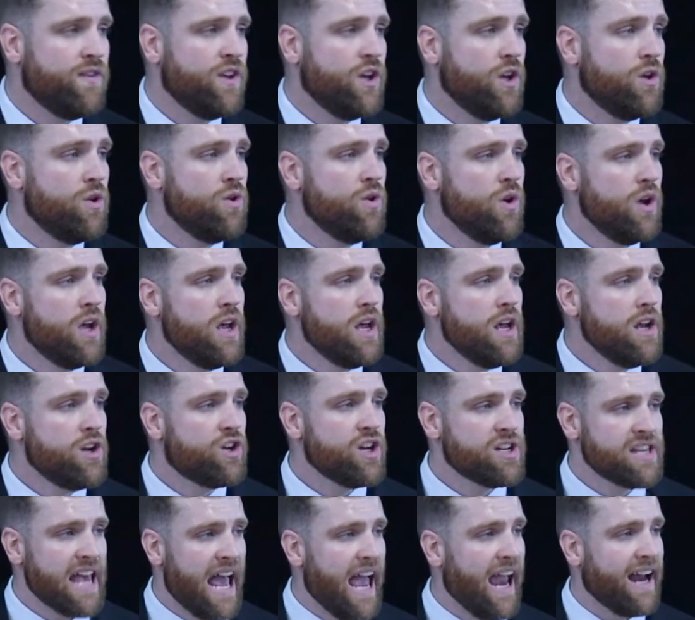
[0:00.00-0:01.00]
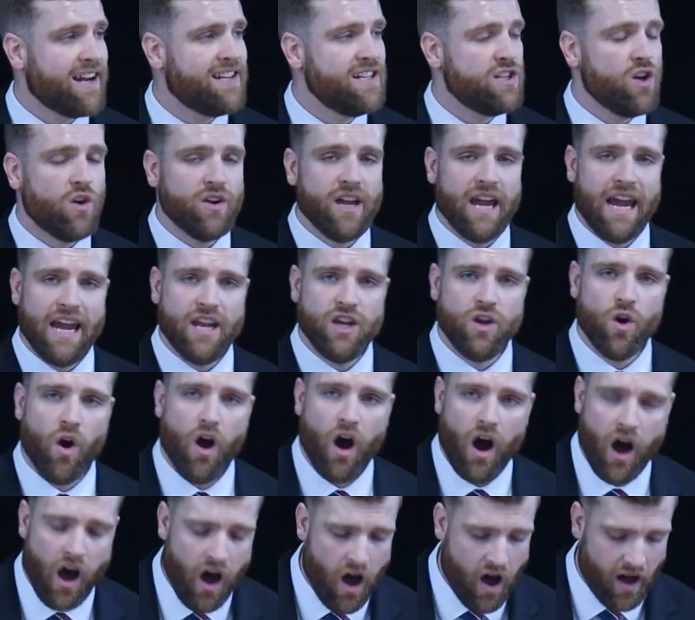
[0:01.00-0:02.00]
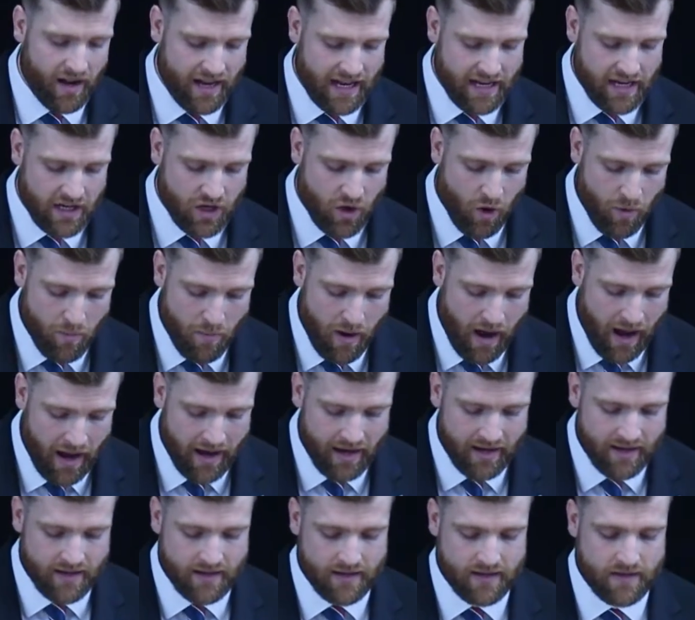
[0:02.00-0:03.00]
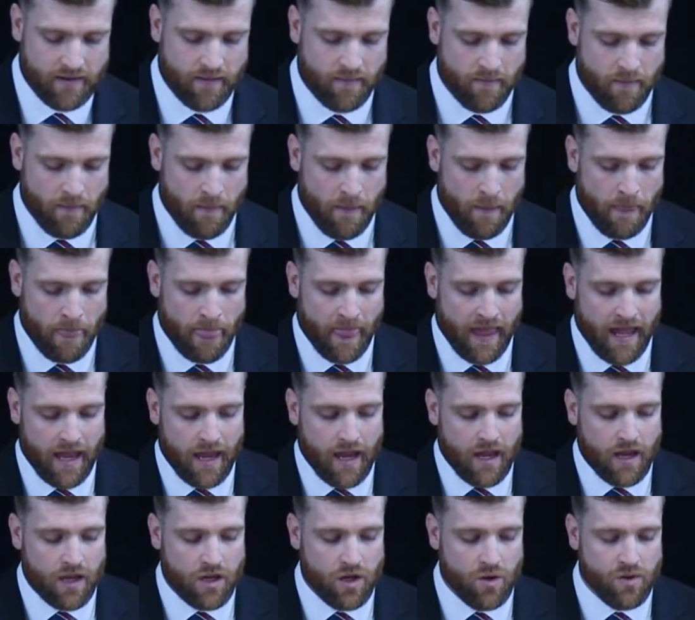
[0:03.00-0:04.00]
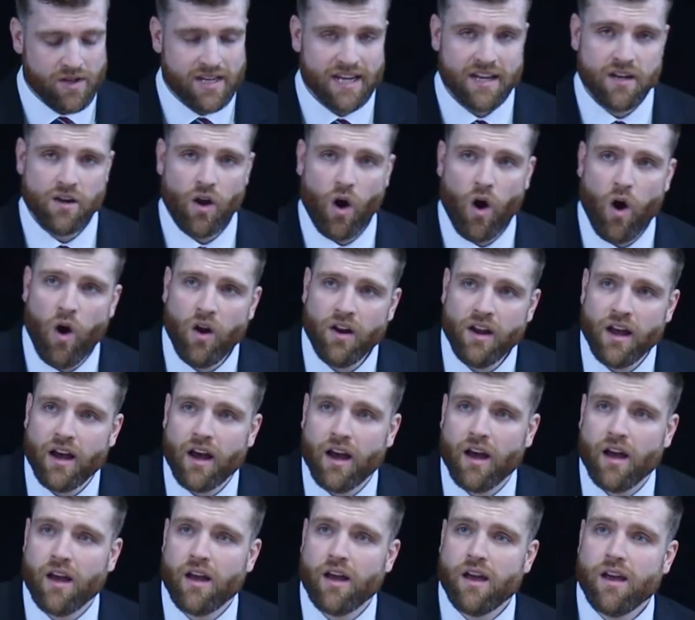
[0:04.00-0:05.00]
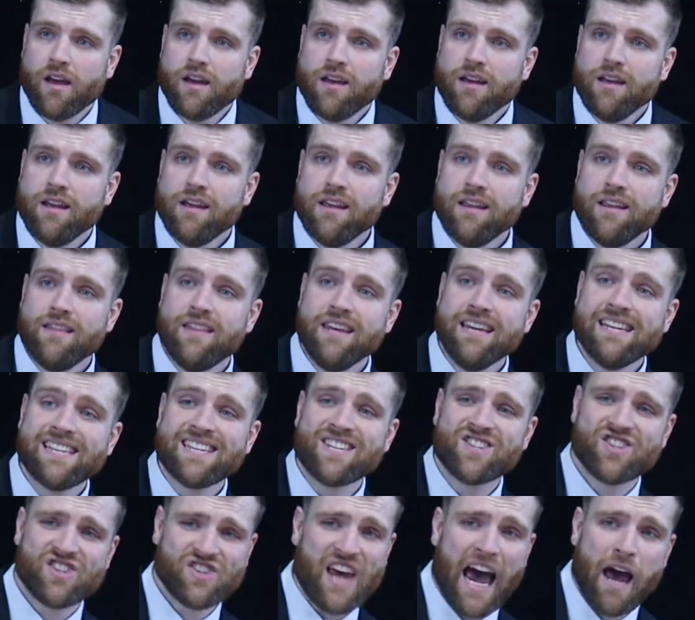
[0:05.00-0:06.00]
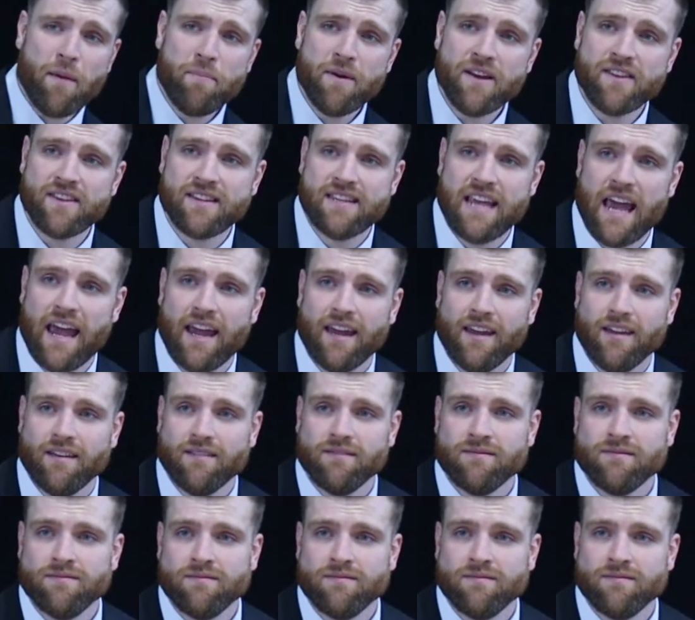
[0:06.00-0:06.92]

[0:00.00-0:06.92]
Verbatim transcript: of you just acted on it in your heart and in your mind. You didn't honor the Sabbath day.